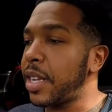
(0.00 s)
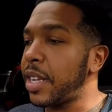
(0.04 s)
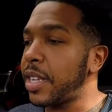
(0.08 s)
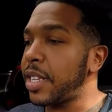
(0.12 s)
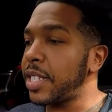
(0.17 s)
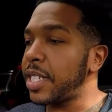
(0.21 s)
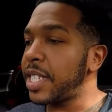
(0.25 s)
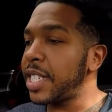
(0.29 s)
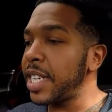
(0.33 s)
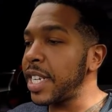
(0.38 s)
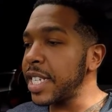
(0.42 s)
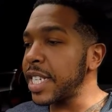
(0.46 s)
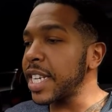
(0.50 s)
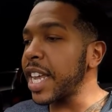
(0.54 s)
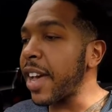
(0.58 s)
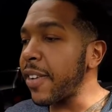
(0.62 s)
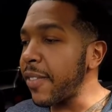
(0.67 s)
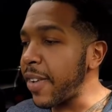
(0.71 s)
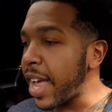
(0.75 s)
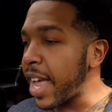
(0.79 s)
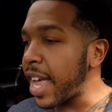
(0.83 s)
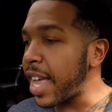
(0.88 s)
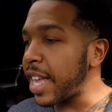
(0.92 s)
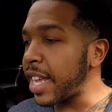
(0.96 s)
since I've
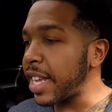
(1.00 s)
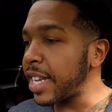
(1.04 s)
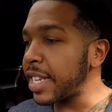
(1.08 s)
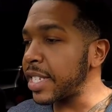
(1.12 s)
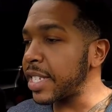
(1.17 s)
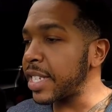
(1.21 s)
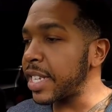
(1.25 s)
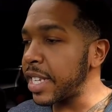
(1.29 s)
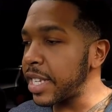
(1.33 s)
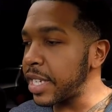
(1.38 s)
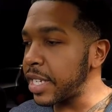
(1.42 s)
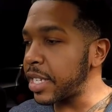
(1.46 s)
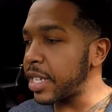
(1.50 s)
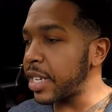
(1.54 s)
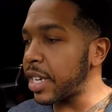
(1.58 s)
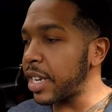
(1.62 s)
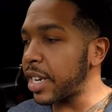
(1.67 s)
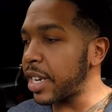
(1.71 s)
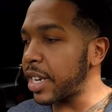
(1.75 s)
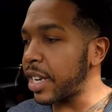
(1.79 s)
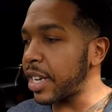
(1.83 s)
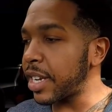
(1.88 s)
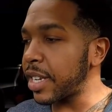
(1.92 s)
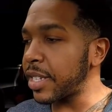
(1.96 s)
had this
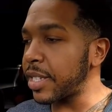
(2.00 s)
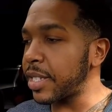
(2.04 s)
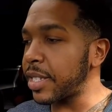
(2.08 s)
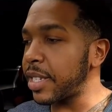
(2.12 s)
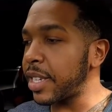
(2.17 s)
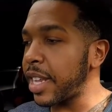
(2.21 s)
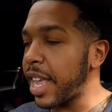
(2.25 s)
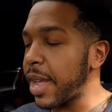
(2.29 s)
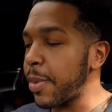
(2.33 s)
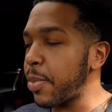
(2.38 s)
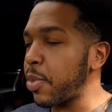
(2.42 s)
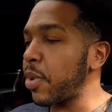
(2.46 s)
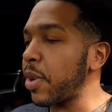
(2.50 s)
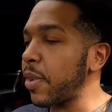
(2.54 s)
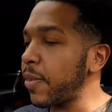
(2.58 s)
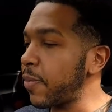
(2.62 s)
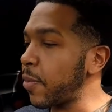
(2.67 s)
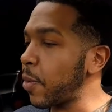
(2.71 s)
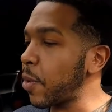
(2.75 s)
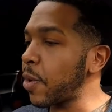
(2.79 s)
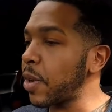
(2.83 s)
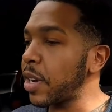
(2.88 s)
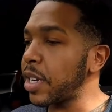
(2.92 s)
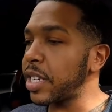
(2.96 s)

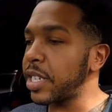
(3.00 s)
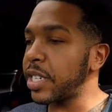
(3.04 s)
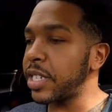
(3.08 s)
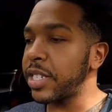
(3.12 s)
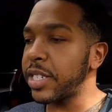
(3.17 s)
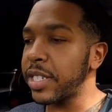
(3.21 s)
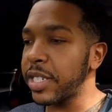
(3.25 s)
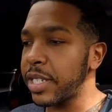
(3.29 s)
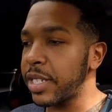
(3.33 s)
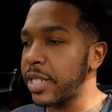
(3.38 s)
8.4 inch,